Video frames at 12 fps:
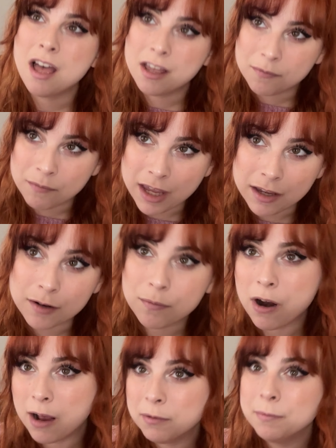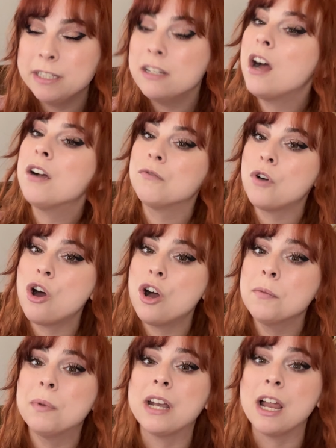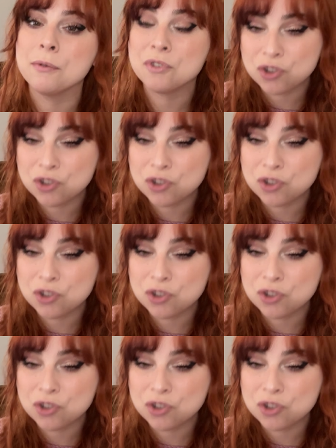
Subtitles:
you're probably not wrong, but I would